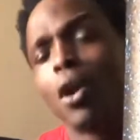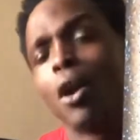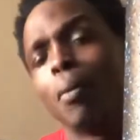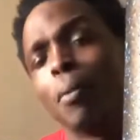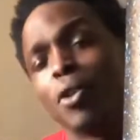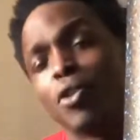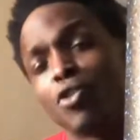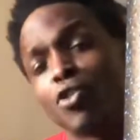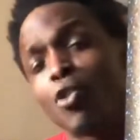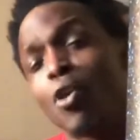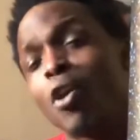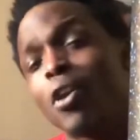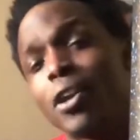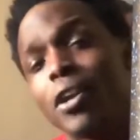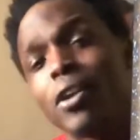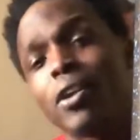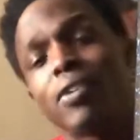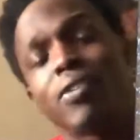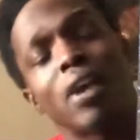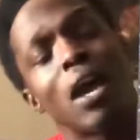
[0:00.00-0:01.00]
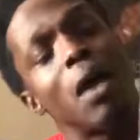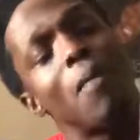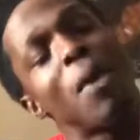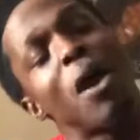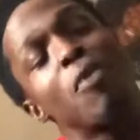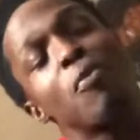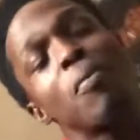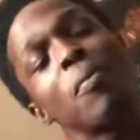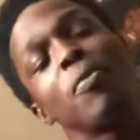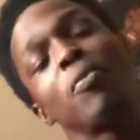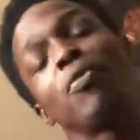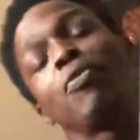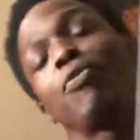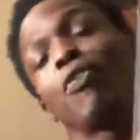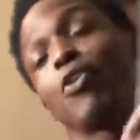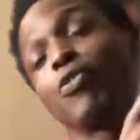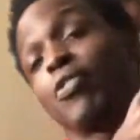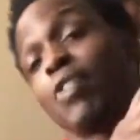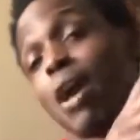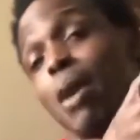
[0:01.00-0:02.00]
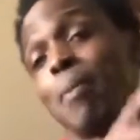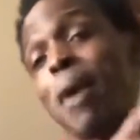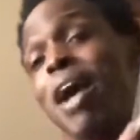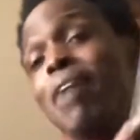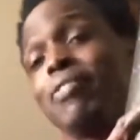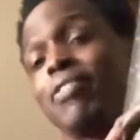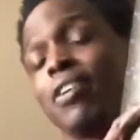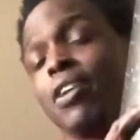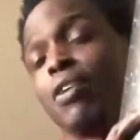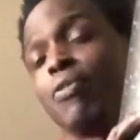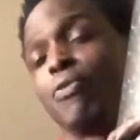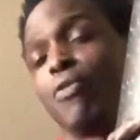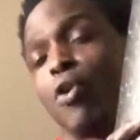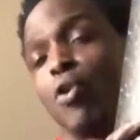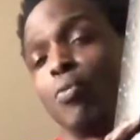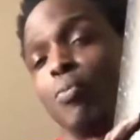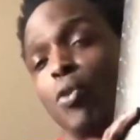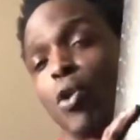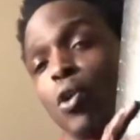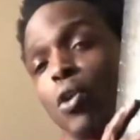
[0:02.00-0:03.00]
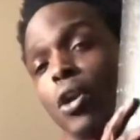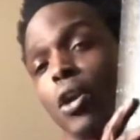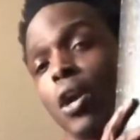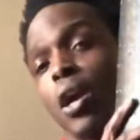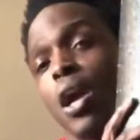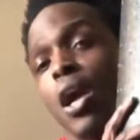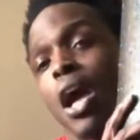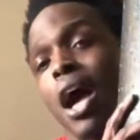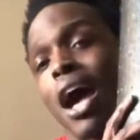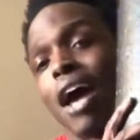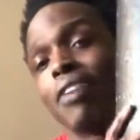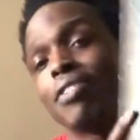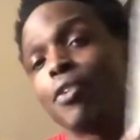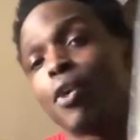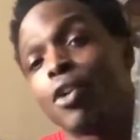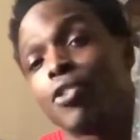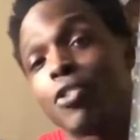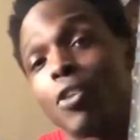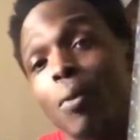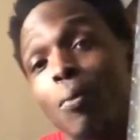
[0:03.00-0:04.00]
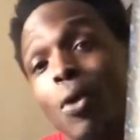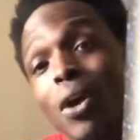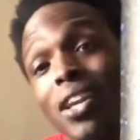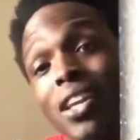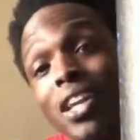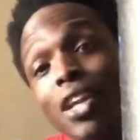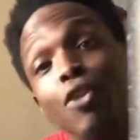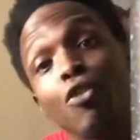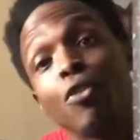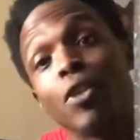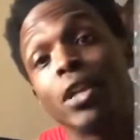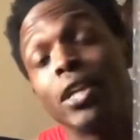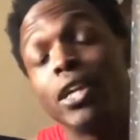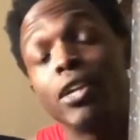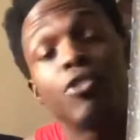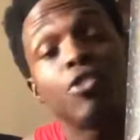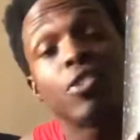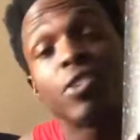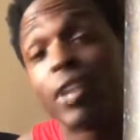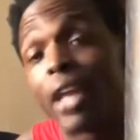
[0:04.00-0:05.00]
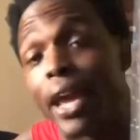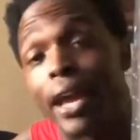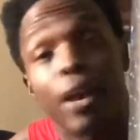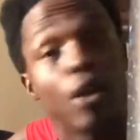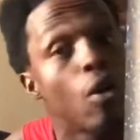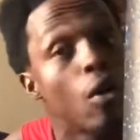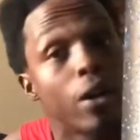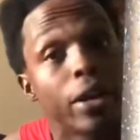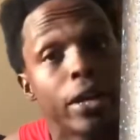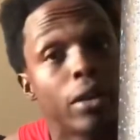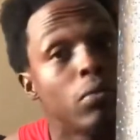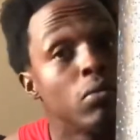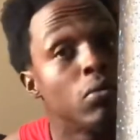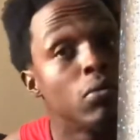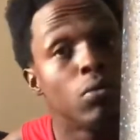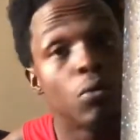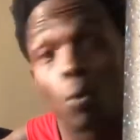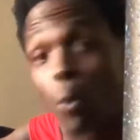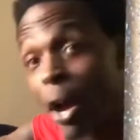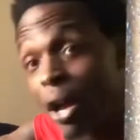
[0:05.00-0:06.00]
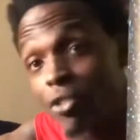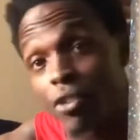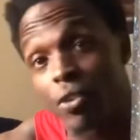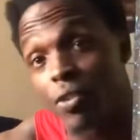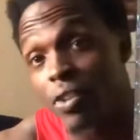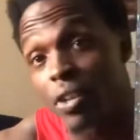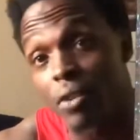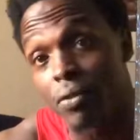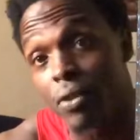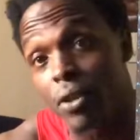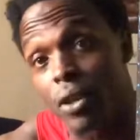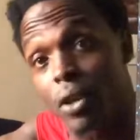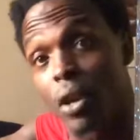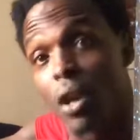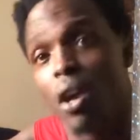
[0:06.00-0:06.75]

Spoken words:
Majority of the time, I remember the first time I've seen a foam roller, I saw someone literally just laying on it watching TV.